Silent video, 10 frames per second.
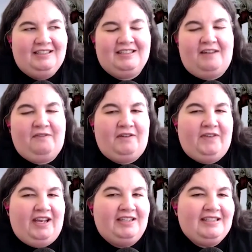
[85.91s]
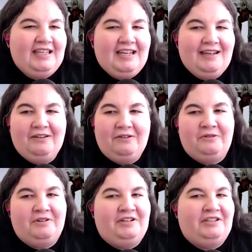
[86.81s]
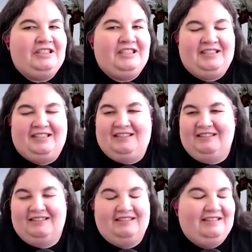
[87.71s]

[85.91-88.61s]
sci-fi fantasy, or just